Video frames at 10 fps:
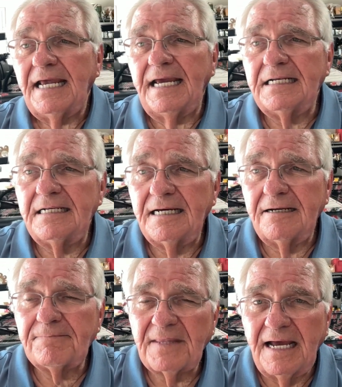And
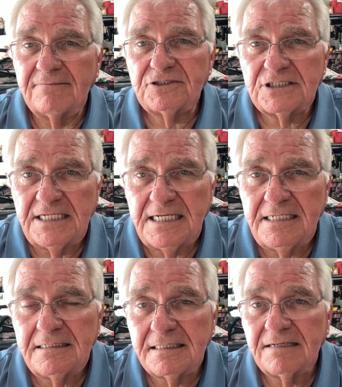I've
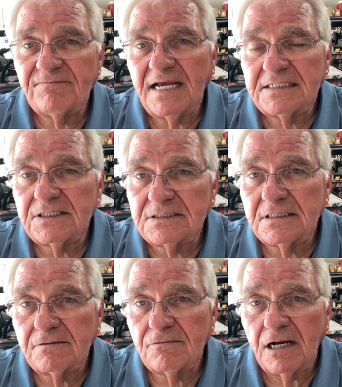seen the advances
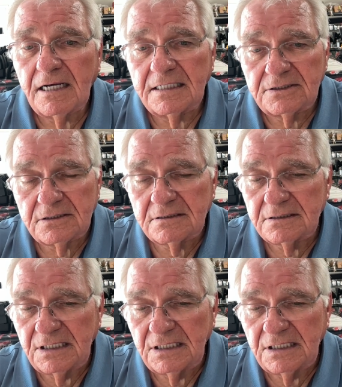in the rods.